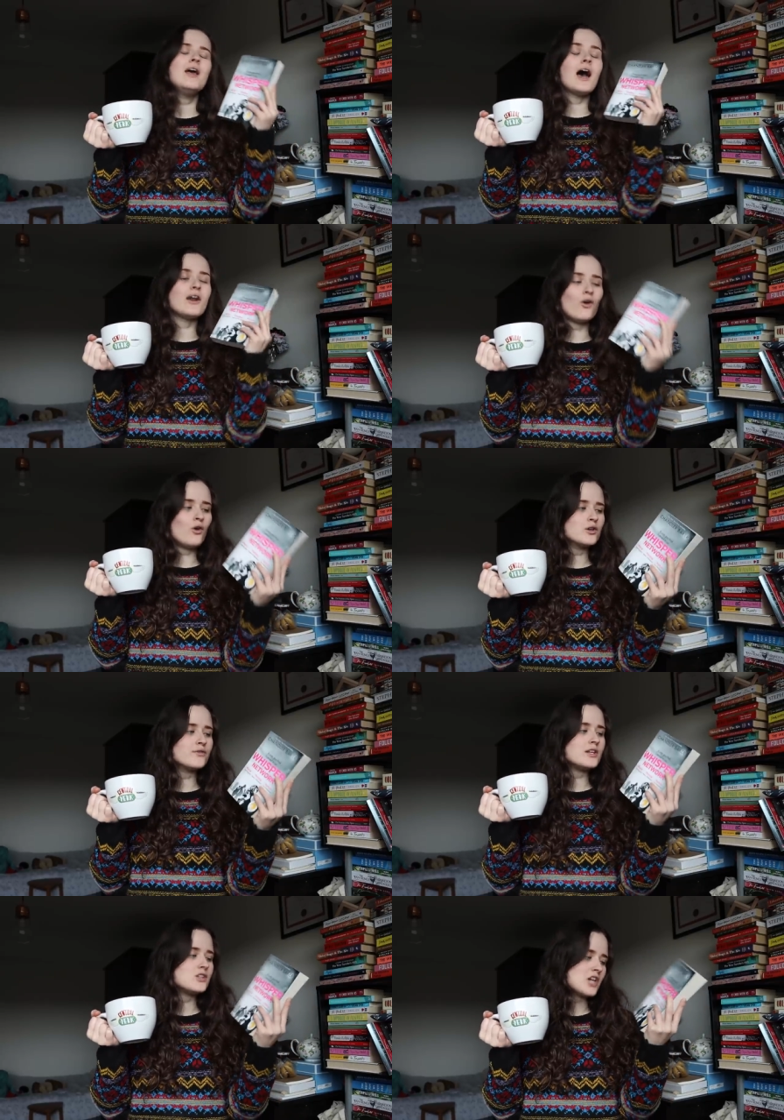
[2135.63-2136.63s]
And all
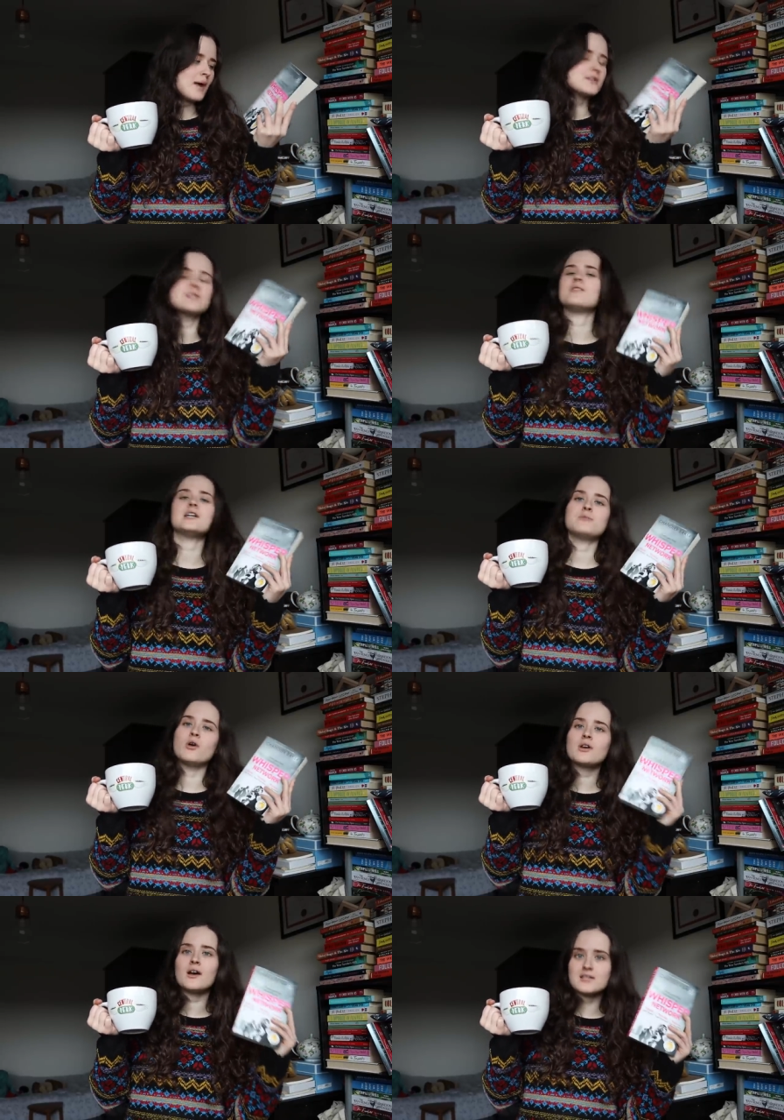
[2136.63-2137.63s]
of the chapters of this
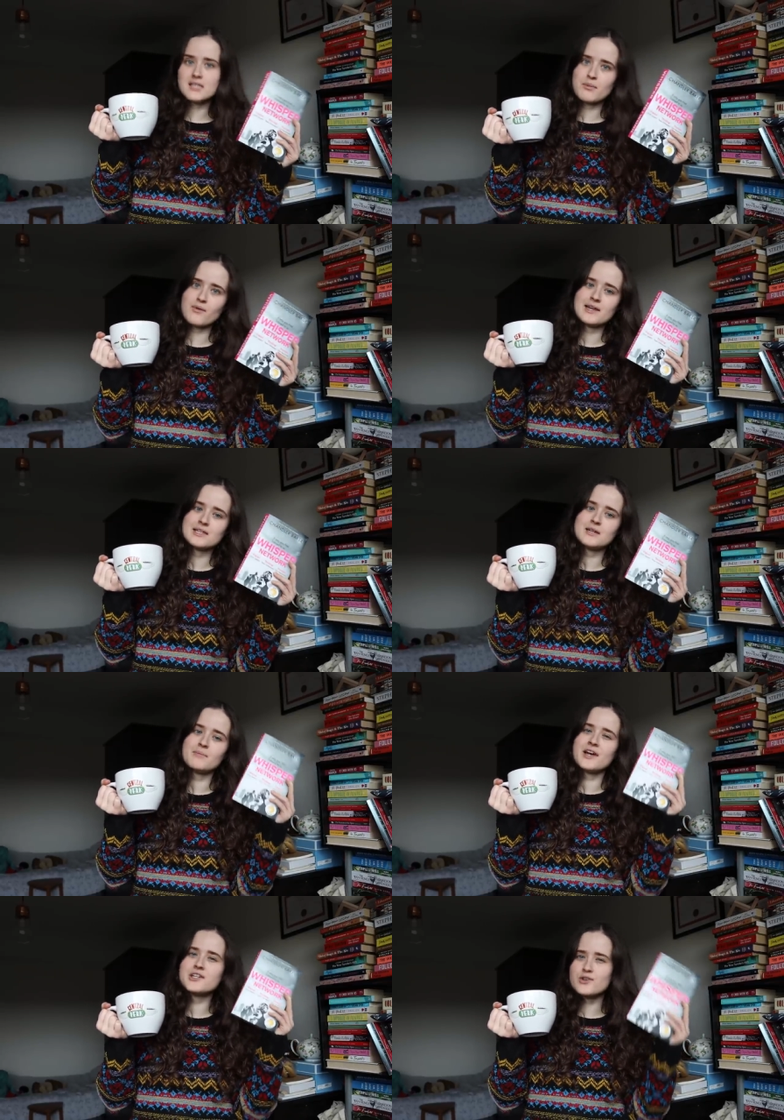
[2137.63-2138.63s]
book are separated
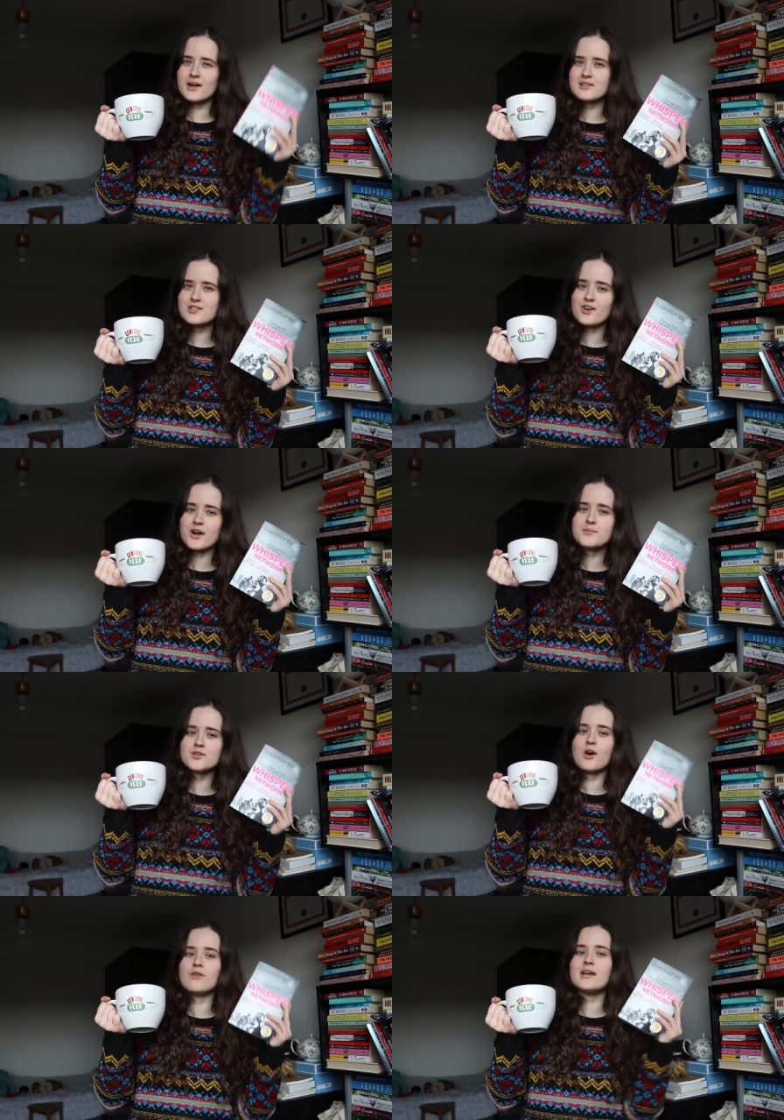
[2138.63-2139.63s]
by transcripts
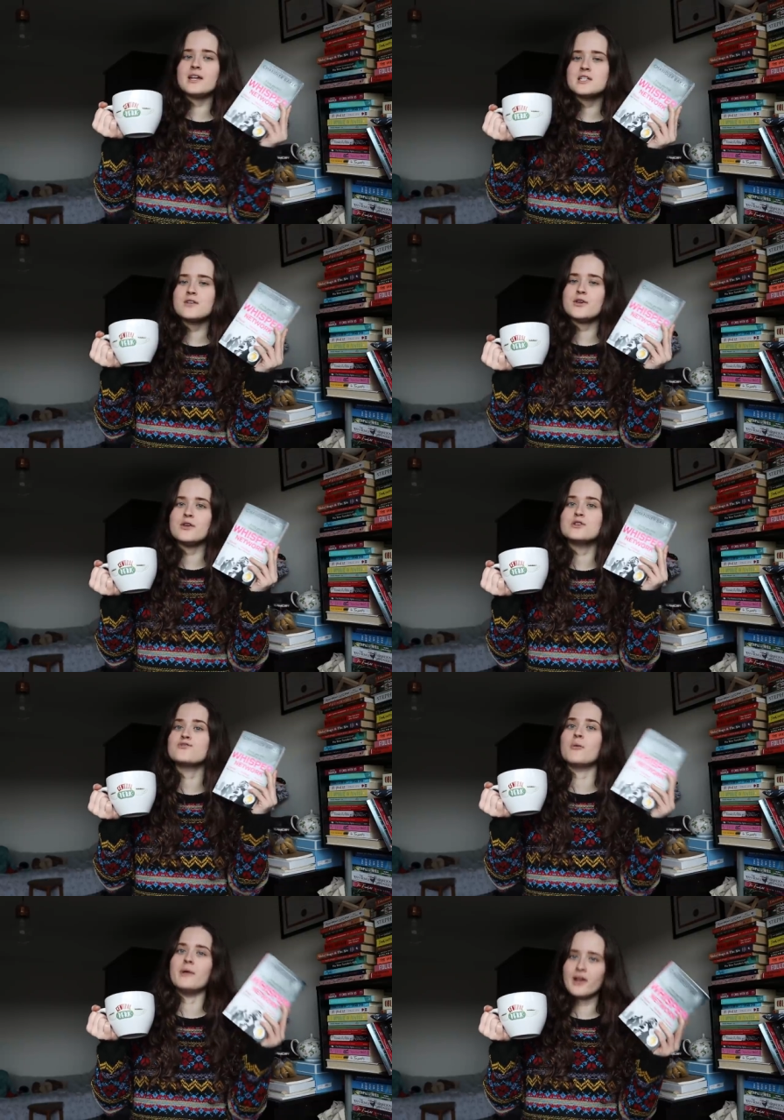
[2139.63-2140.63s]
of interviews
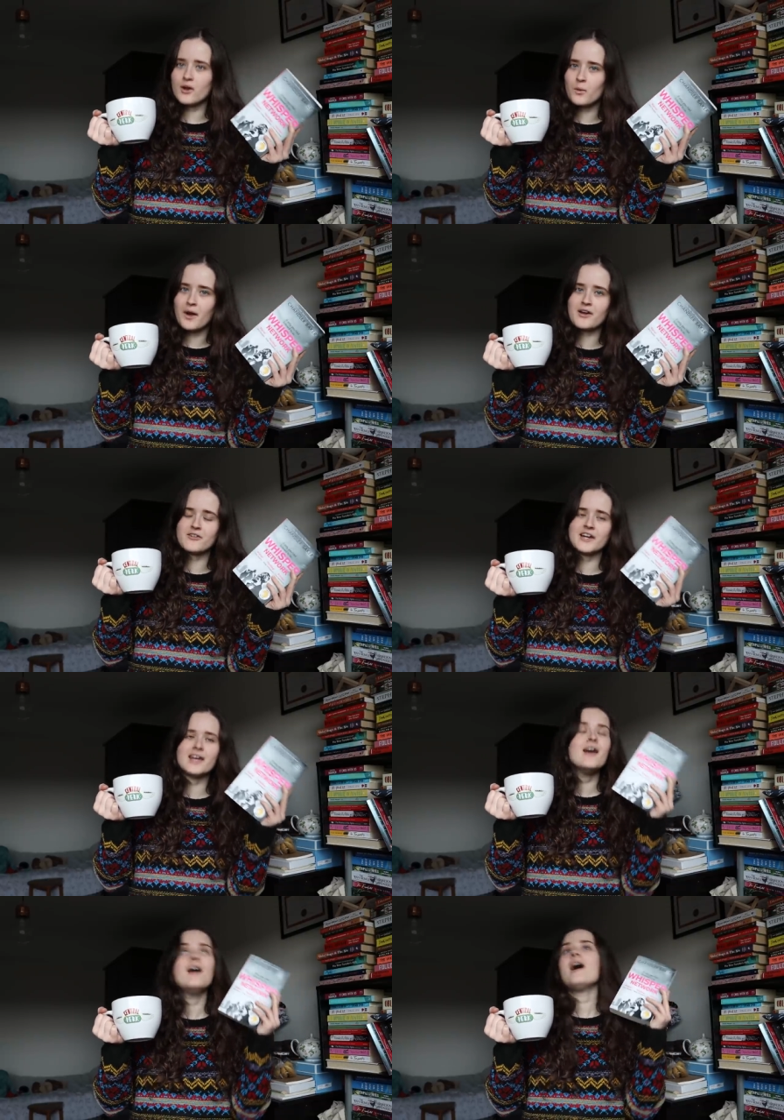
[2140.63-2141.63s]
from an inquiry,